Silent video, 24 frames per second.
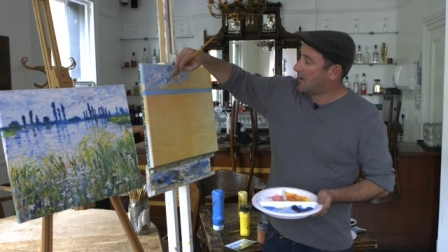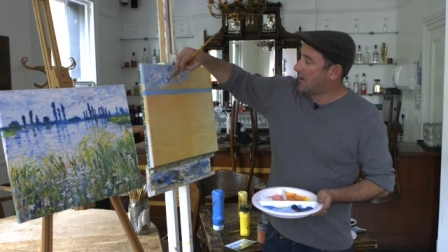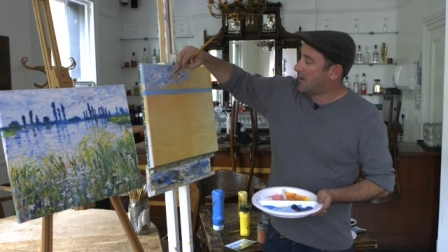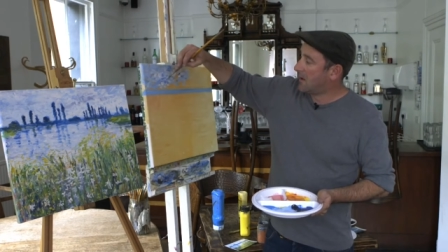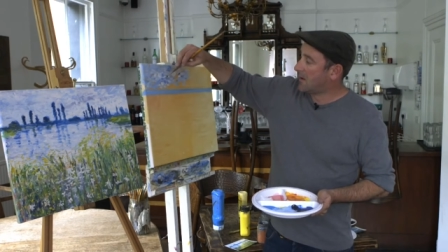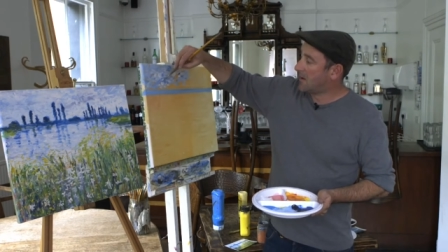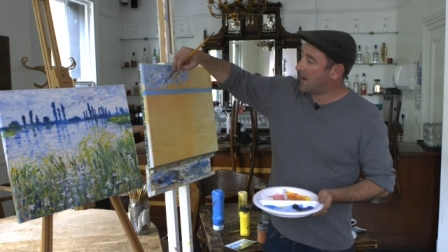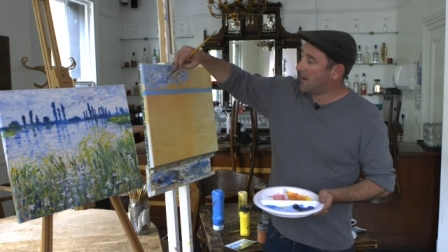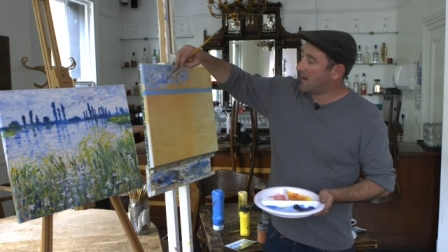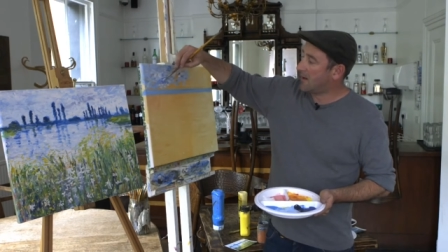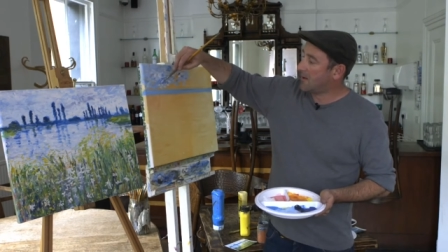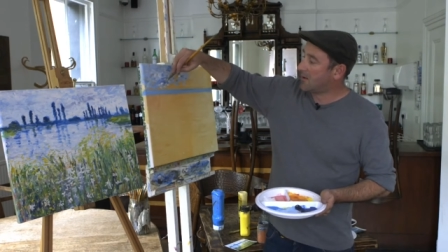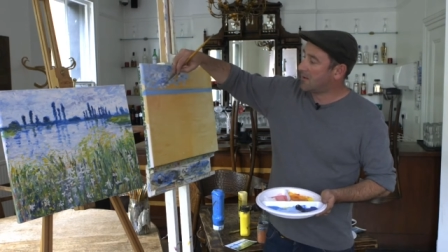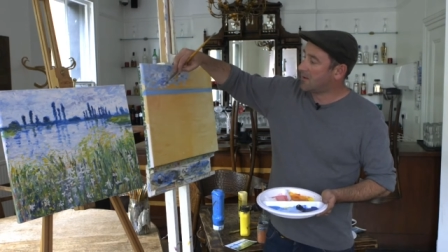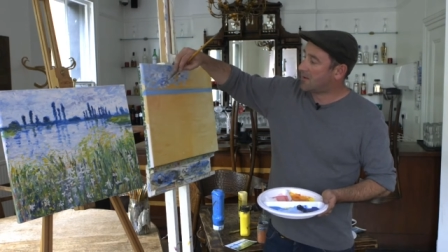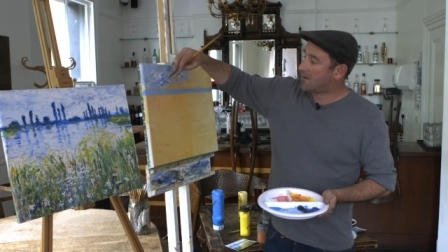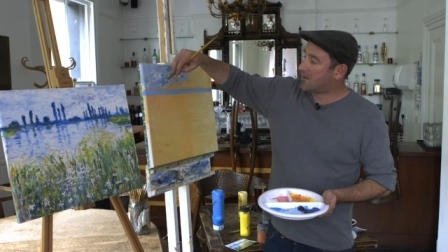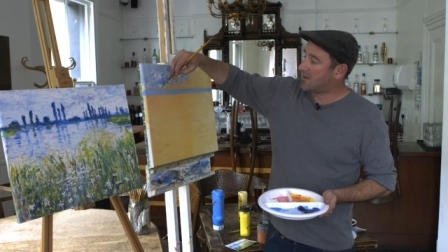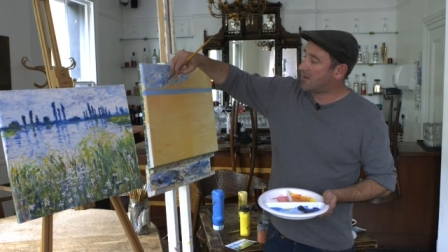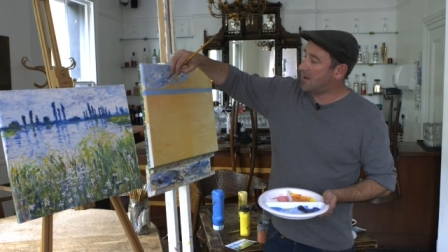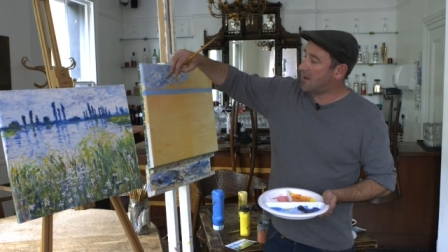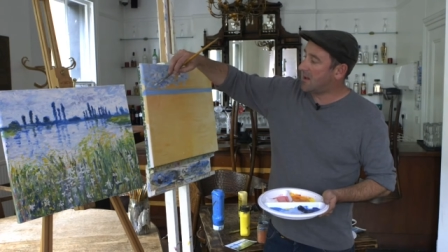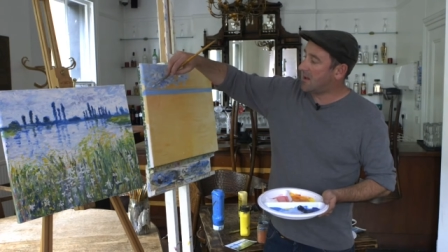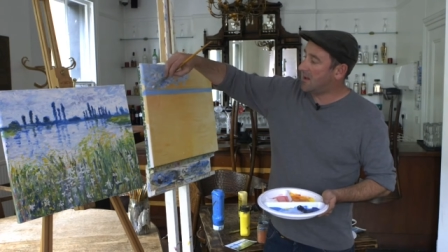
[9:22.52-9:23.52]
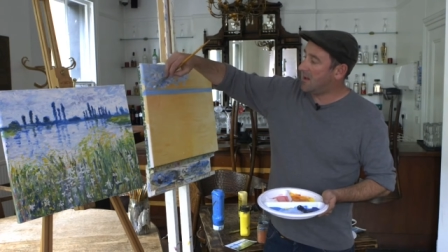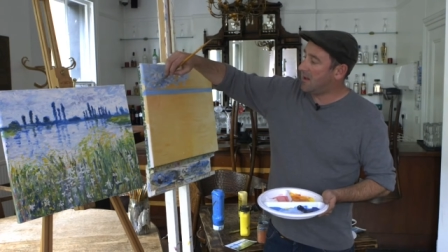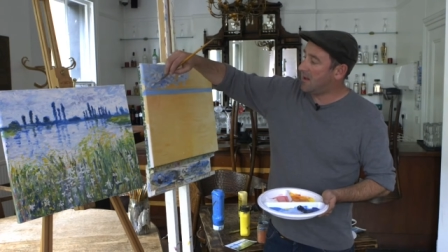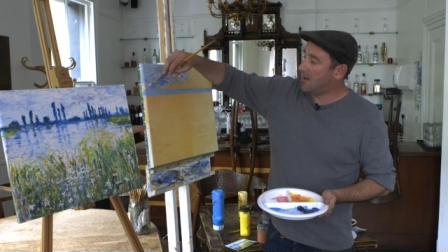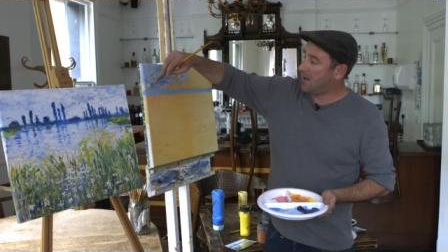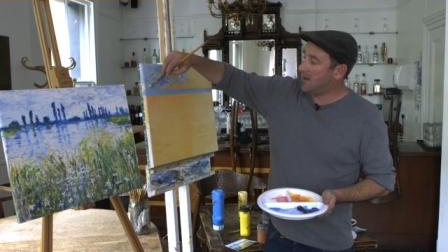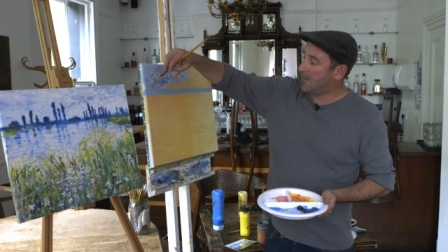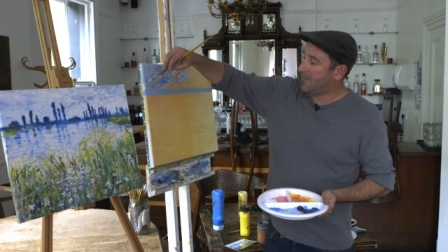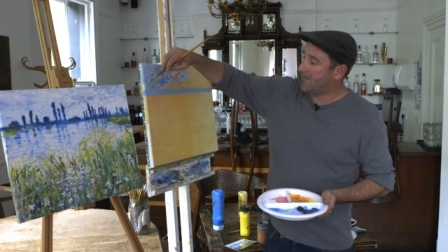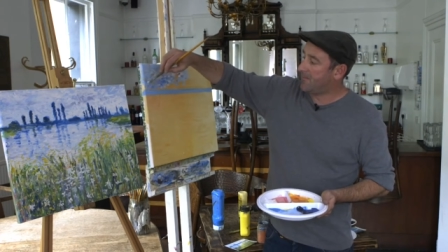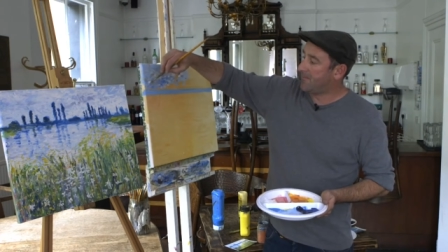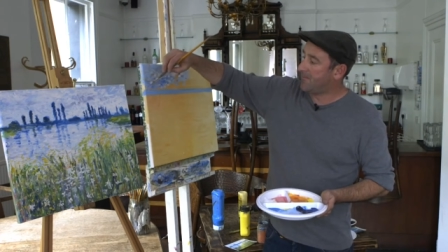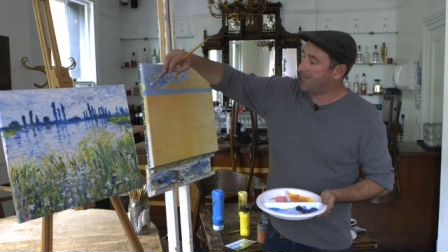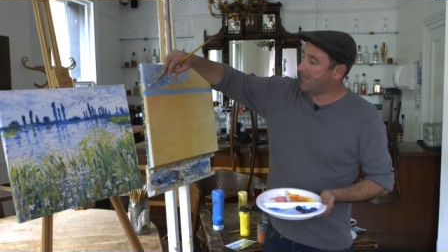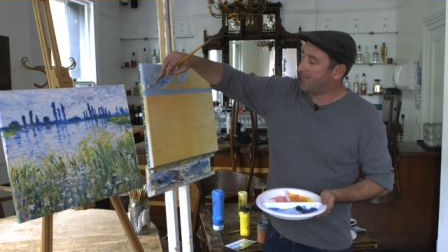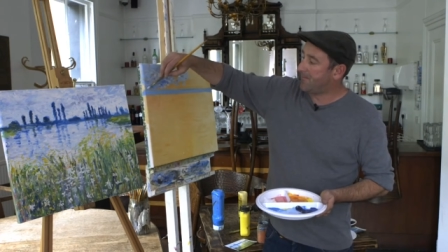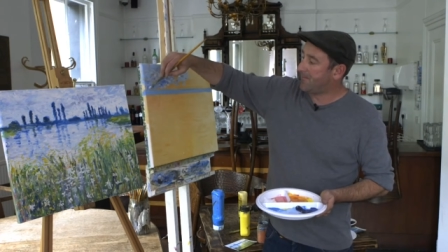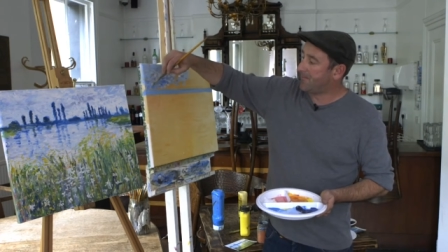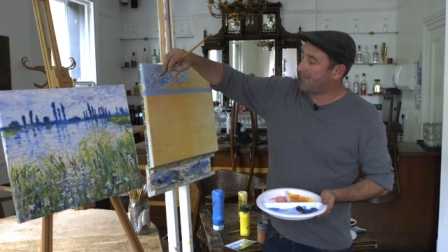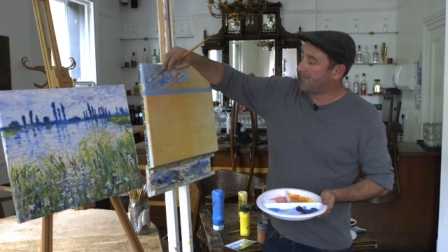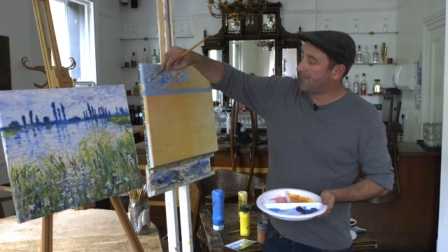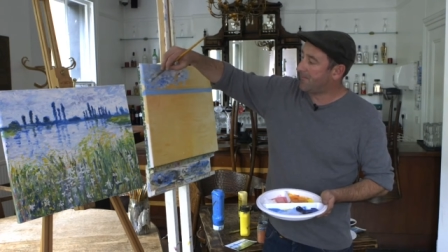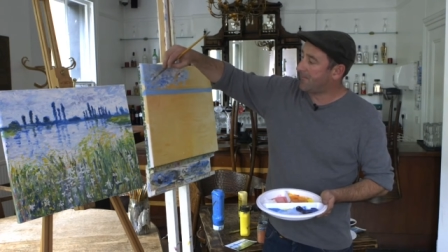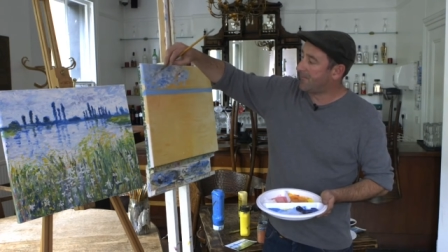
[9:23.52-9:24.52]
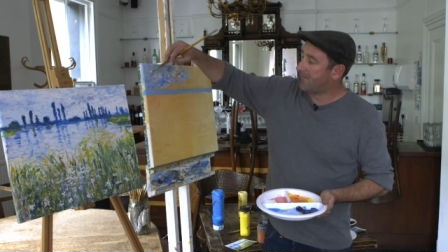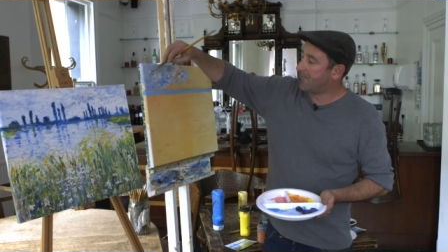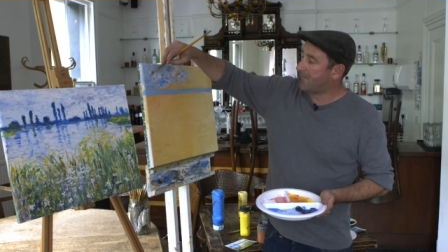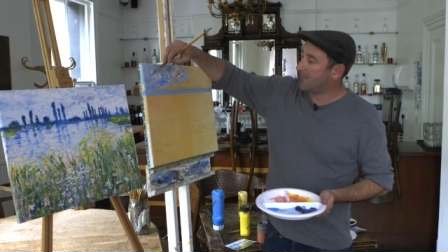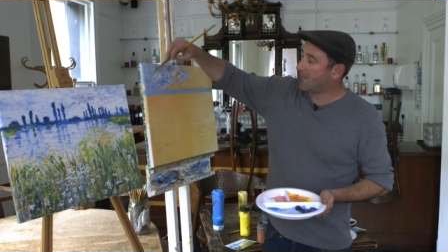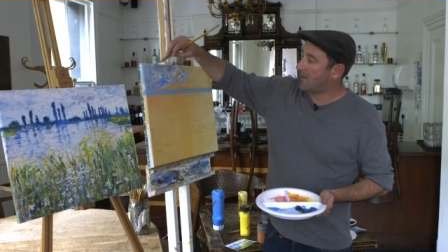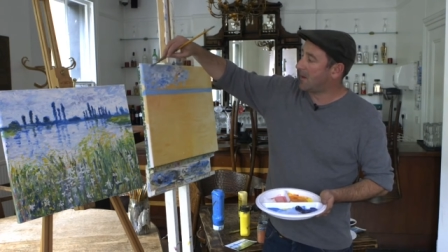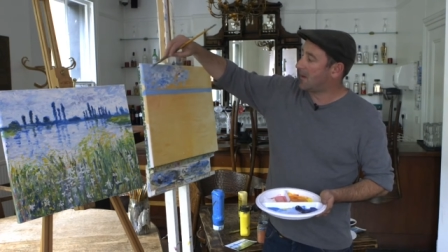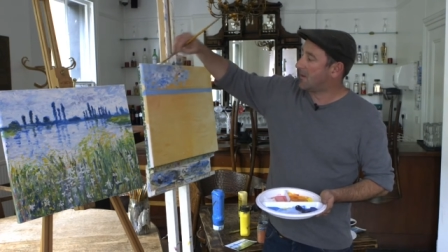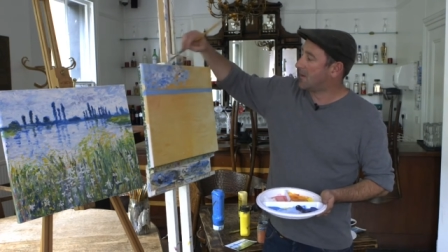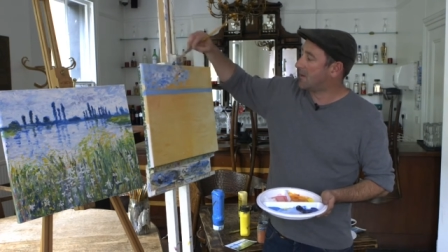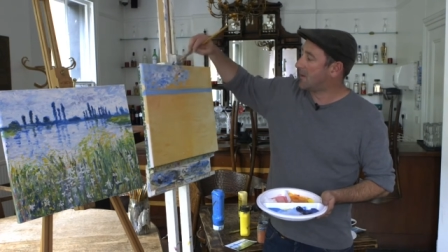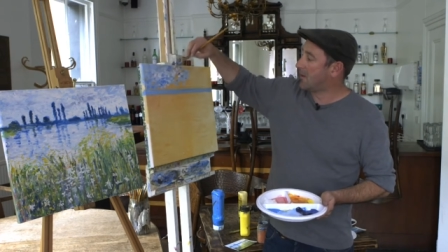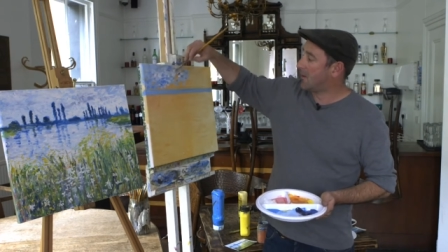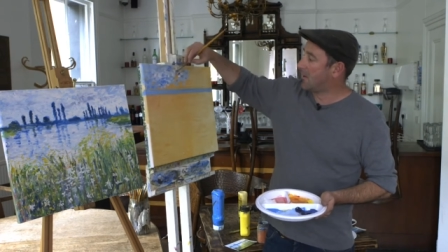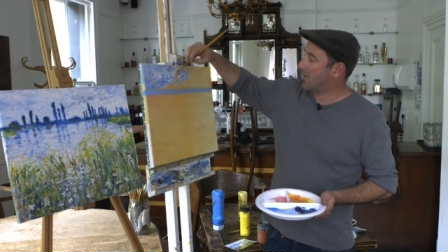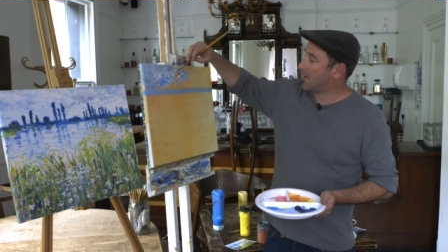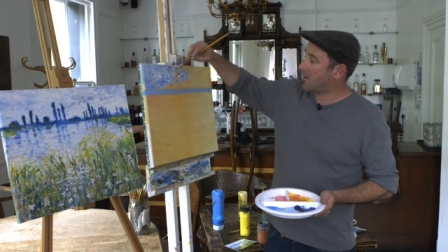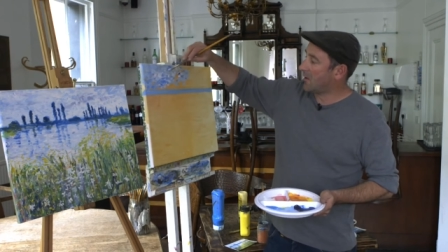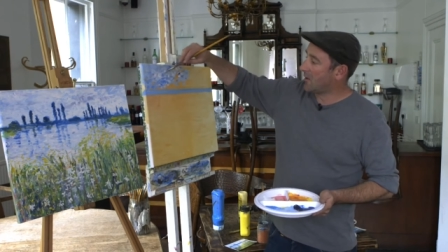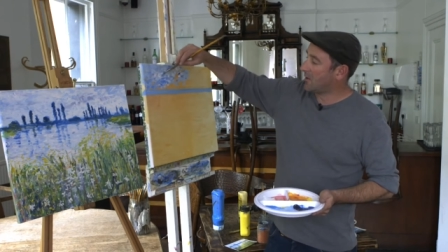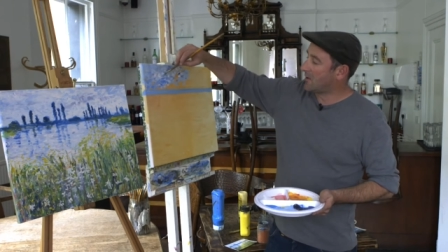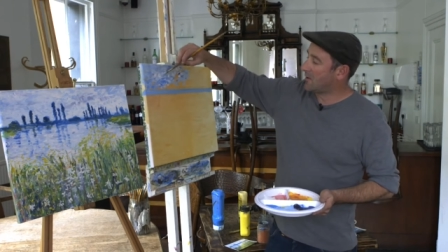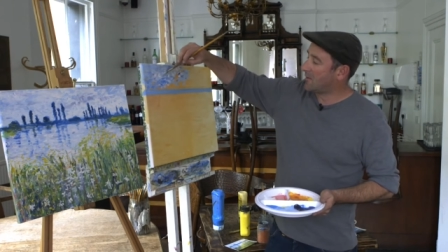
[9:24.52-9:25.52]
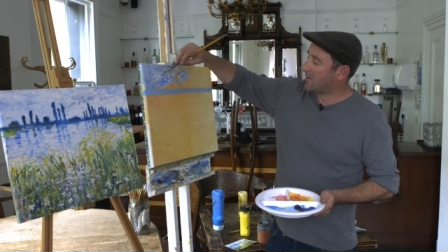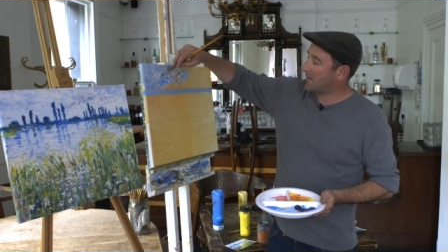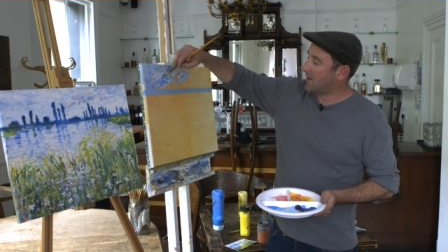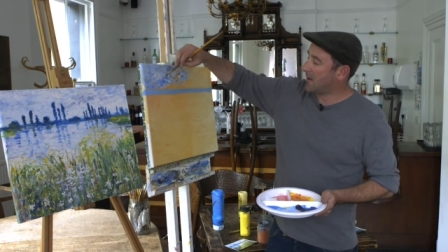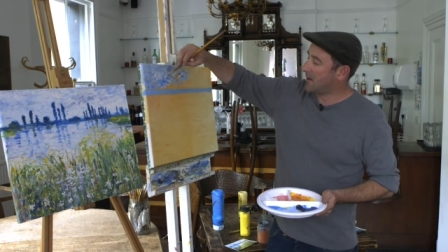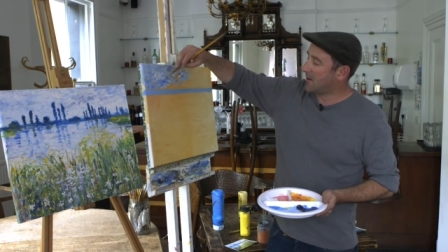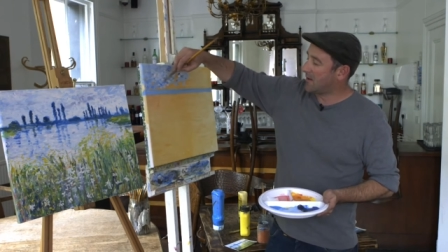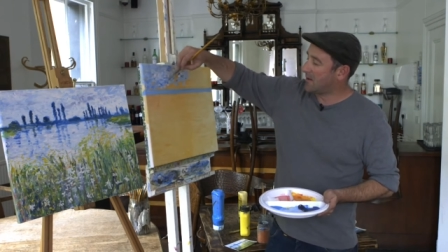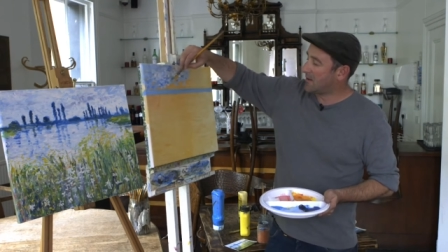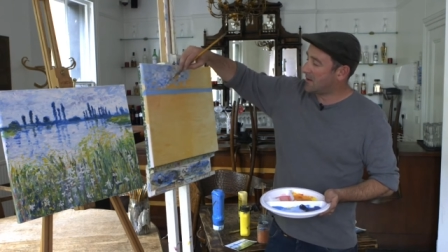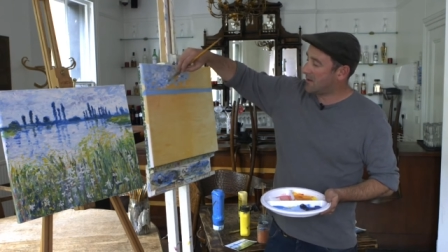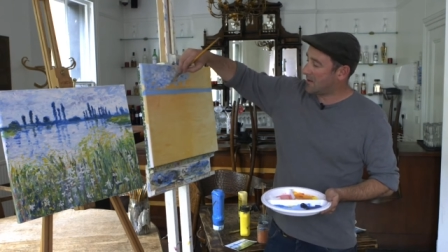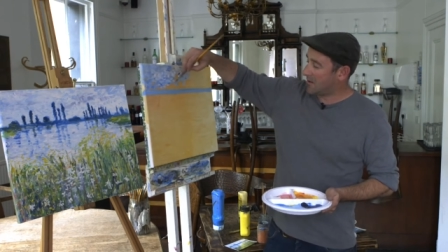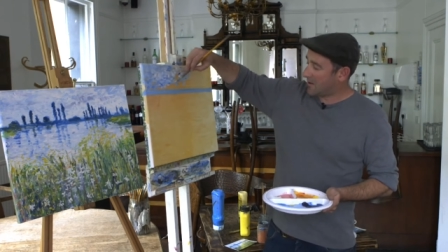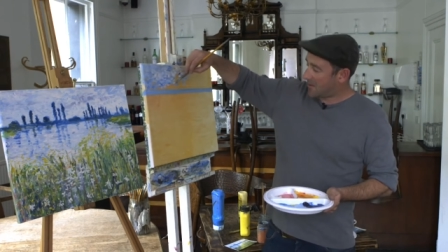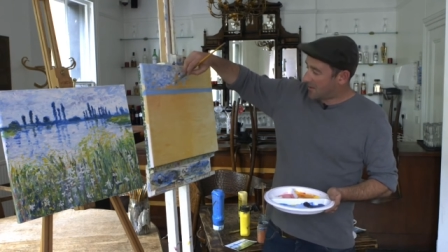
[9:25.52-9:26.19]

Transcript: Okay, you'll see that we've got some nice